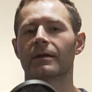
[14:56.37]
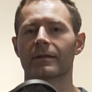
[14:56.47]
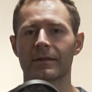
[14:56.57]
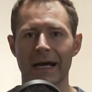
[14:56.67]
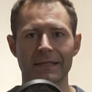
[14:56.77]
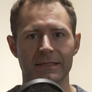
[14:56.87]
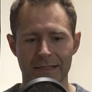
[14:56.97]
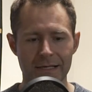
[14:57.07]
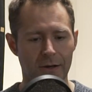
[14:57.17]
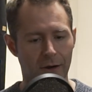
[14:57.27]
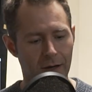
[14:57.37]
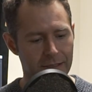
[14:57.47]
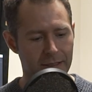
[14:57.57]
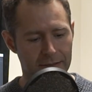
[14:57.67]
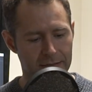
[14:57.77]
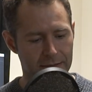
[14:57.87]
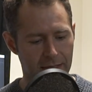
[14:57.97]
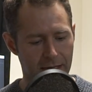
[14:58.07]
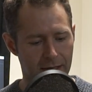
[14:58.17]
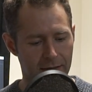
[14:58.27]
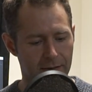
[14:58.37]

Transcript: that's the audience that